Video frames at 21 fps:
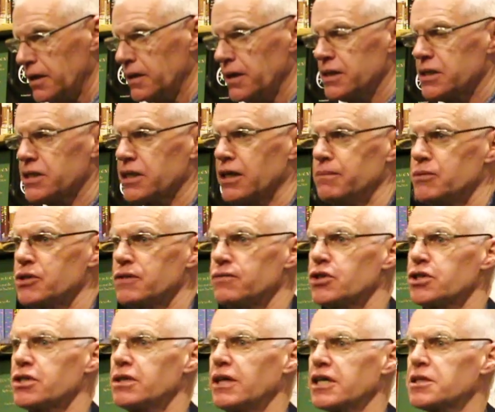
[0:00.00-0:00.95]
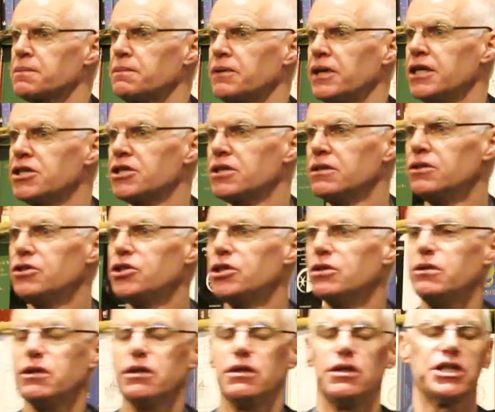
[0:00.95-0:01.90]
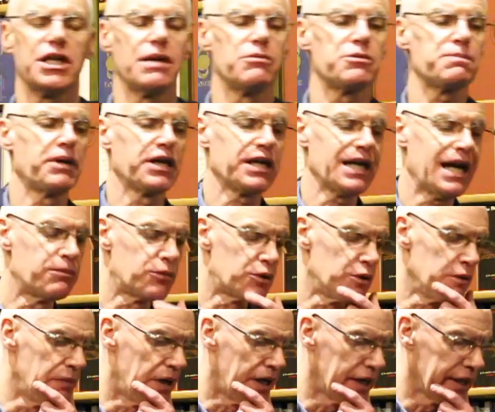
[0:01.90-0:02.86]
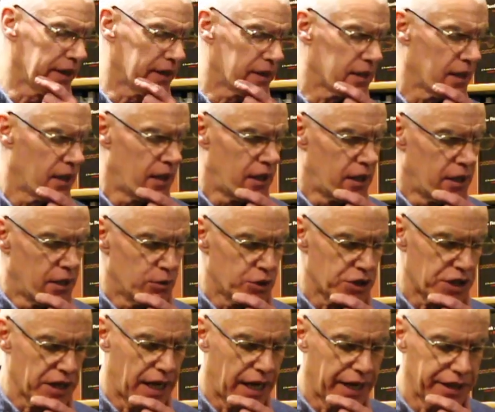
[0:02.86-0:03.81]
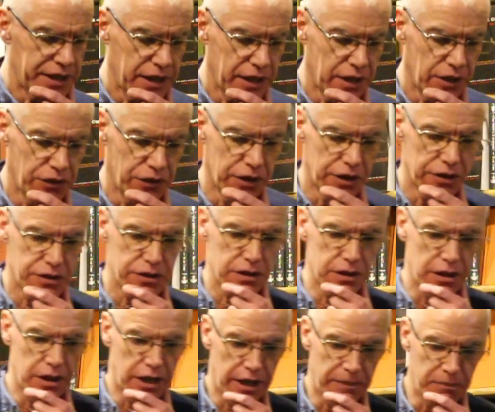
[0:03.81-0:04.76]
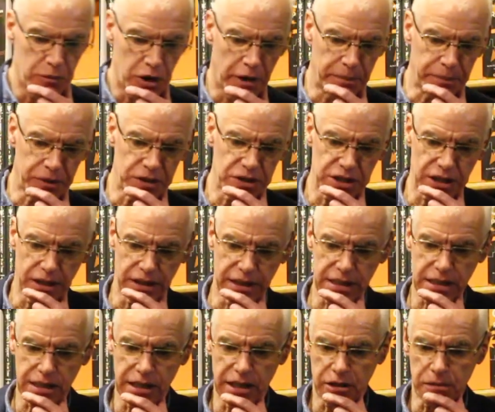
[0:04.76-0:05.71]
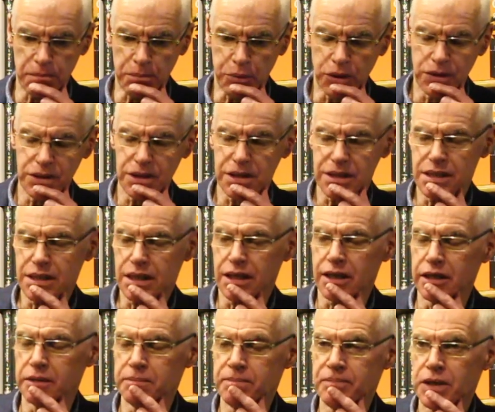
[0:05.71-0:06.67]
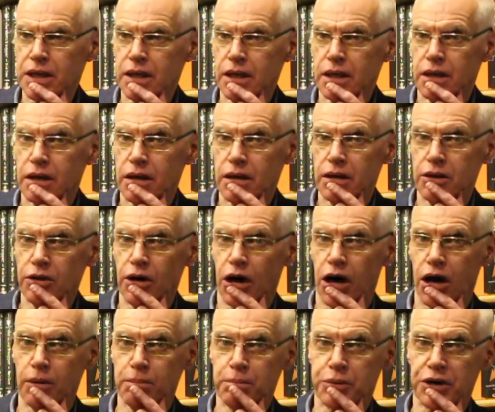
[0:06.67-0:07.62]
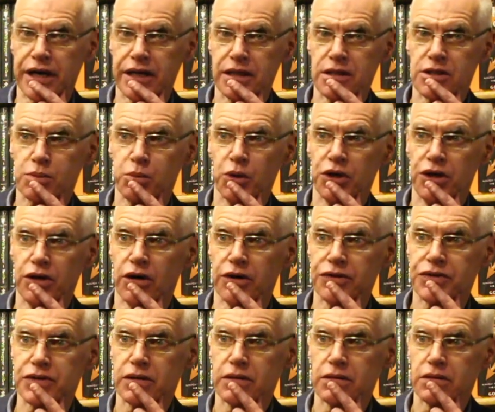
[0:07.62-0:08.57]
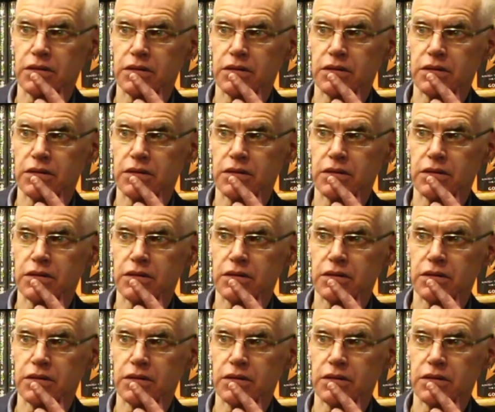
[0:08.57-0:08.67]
in terms of just an explanation, the Julian Jaynes bicameral mind was the idea that um, up until a certain point in time, our brains were not